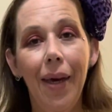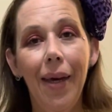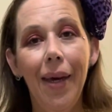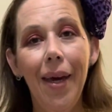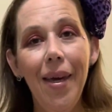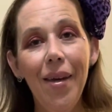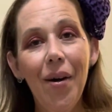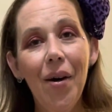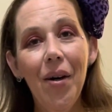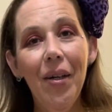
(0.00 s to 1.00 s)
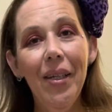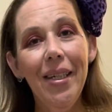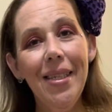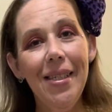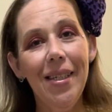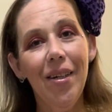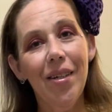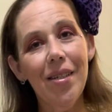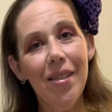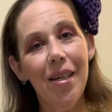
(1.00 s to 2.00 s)
Hey y'all, it's
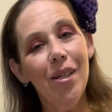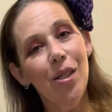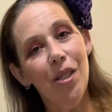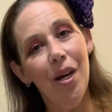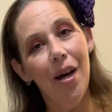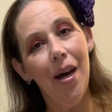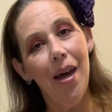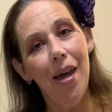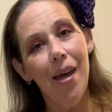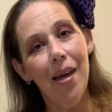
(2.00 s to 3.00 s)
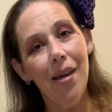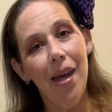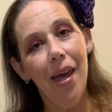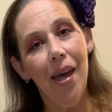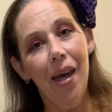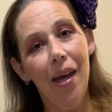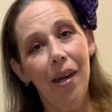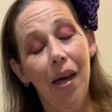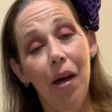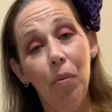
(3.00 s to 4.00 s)
Sarah Sunshine, and
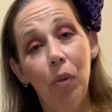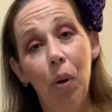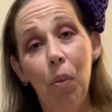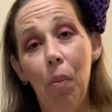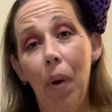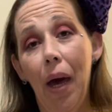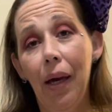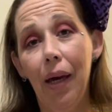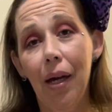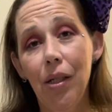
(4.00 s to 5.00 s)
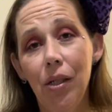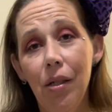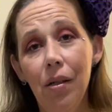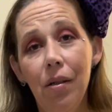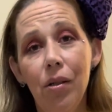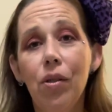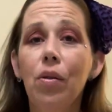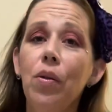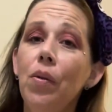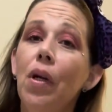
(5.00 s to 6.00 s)
I'm coming back at you to show
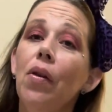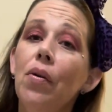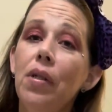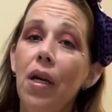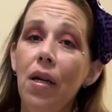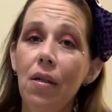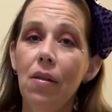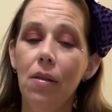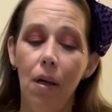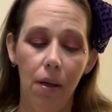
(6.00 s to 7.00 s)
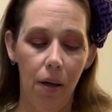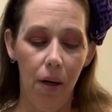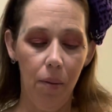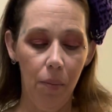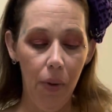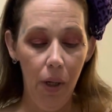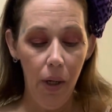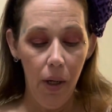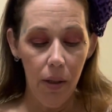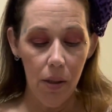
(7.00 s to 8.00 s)
you another tank setup.
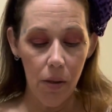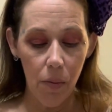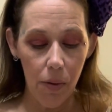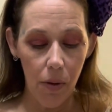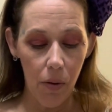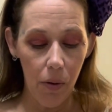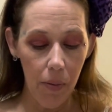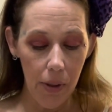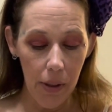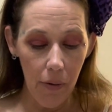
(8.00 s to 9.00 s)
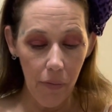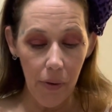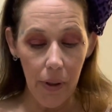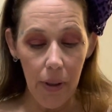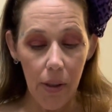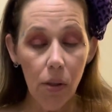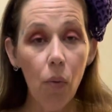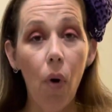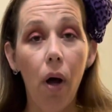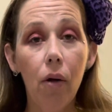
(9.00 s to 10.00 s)
This one's a little bit different. It's a
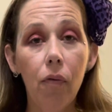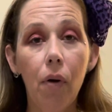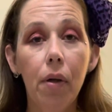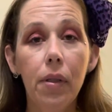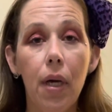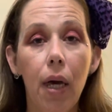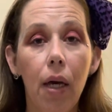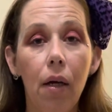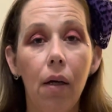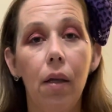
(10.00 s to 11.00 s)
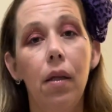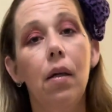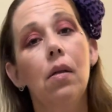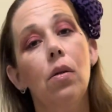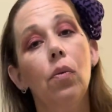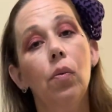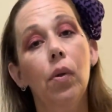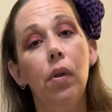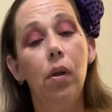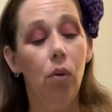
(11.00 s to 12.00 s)
waterfall tank. I think it's a
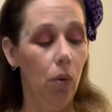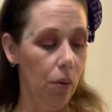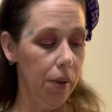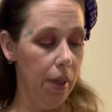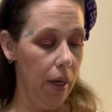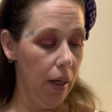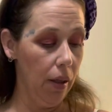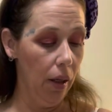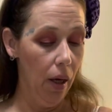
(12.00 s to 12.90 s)
really cool tank.